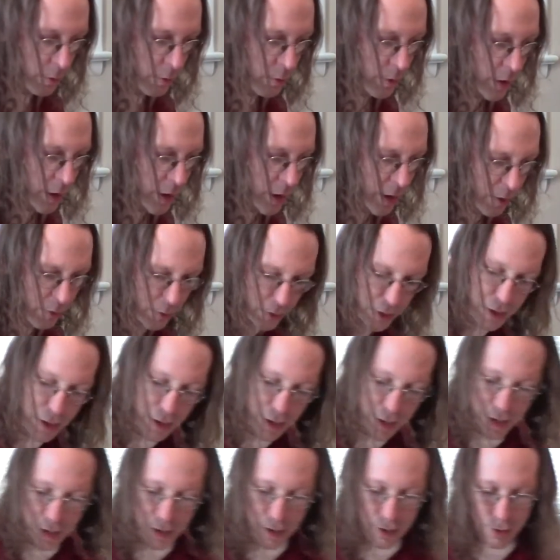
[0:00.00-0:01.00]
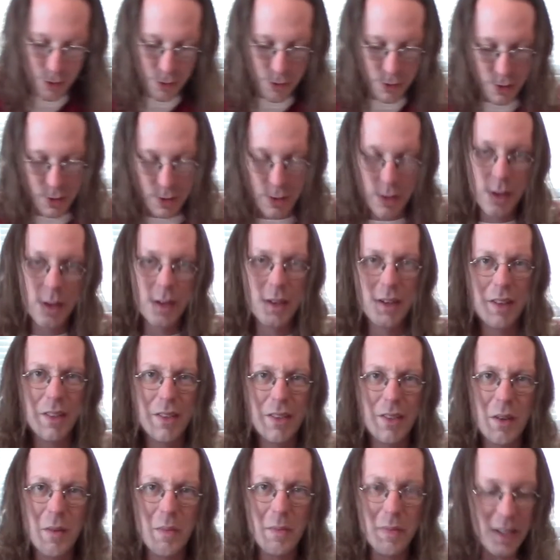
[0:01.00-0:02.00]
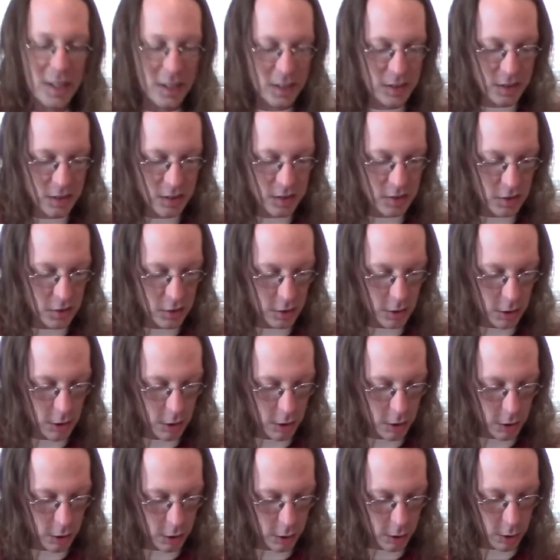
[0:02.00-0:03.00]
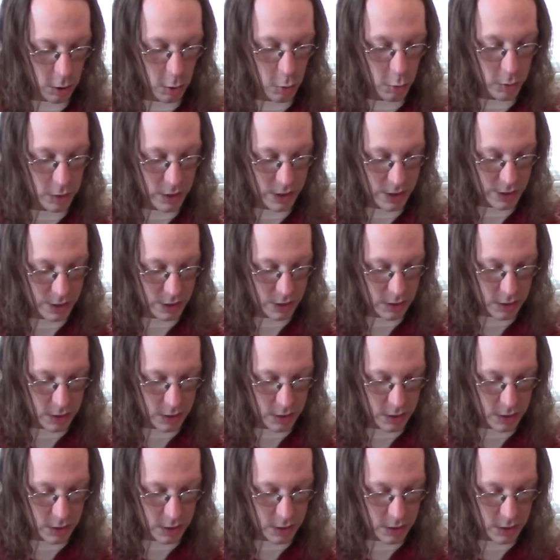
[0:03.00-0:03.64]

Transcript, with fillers: now we have the bases loaded